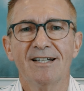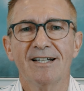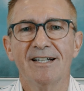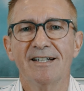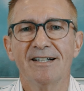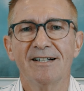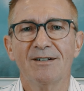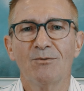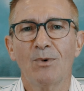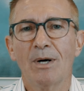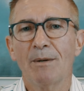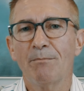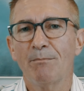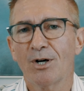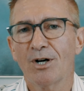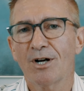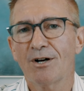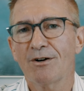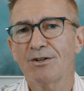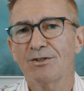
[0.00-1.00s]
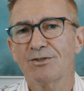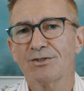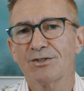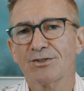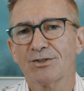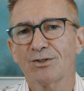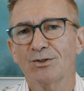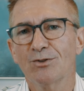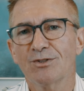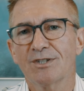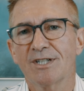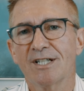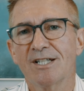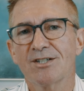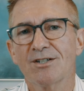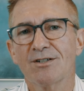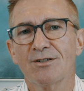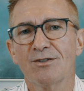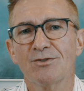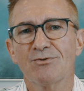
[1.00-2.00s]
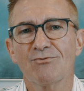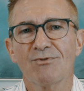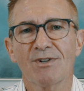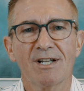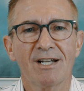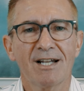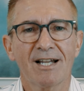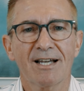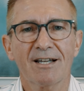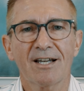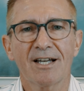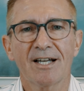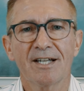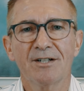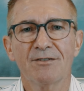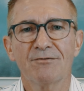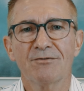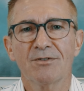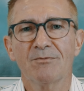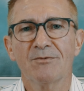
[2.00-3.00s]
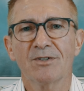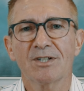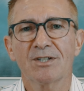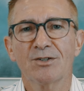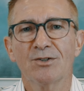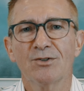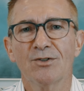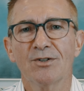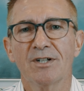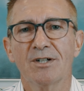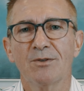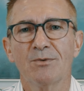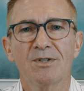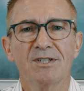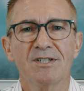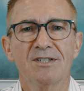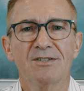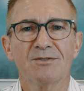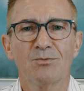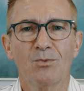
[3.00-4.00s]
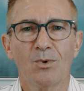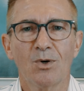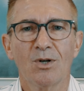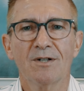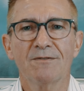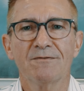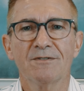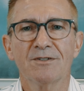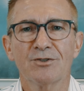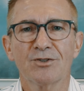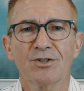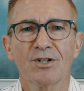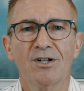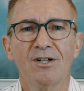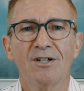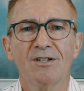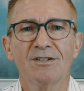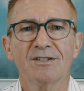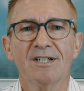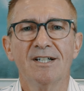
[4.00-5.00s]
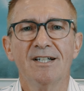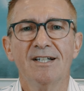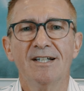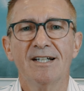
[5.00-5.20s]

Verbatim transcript: Uh, one buyer who's a school teacher who's relocated from Victoria with his wife and child,